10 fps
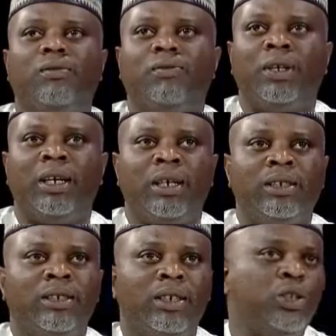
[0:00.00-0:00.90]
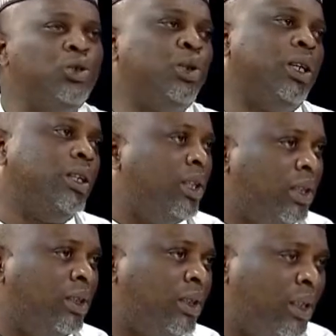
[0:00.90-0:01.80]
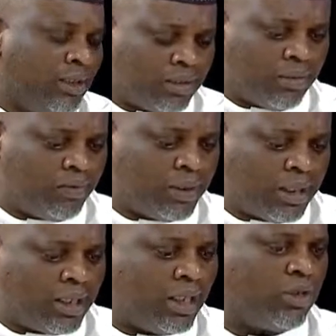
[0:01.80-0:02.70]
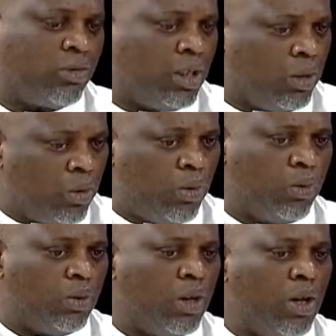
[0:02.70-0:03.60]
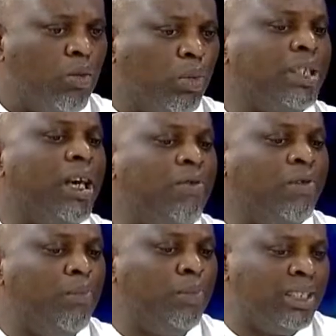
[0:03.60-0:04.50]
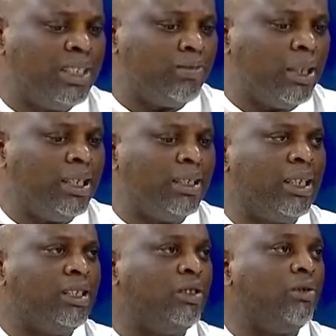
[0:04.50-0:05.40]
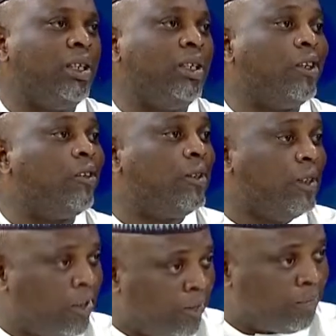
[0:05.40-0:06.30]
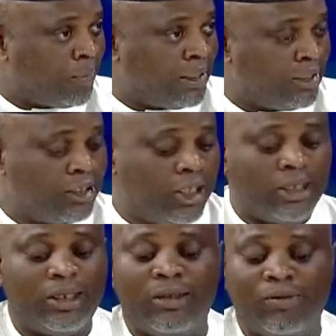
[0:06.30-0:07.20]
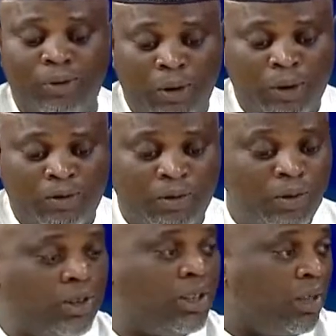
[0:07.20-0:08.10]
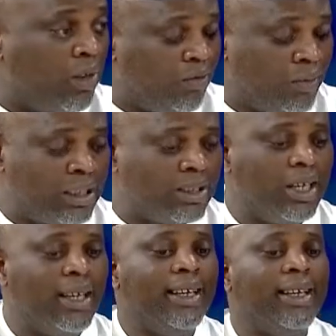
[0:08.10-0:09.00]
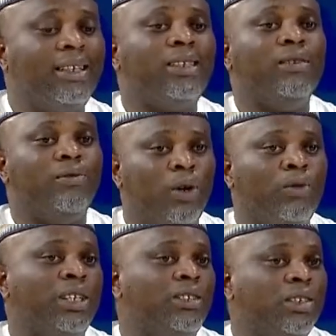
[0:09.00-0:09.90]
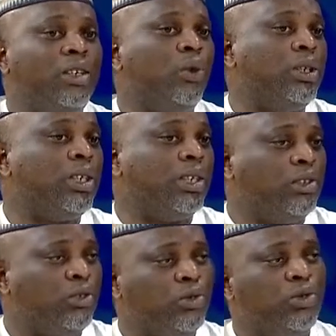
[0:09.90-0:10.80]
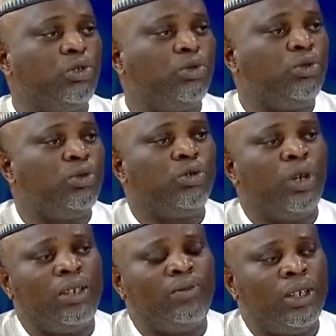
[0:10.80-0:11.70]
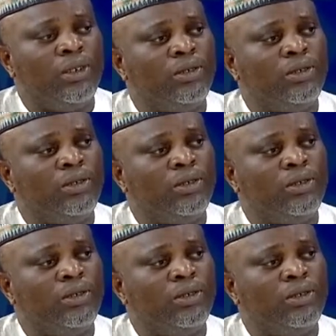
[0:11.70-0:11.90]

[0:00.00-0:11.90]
the usual herders of cattle alone, but every business-minded Nigerian, including government, getting involved, including state governments, getting involved and seeing what they can do to add value to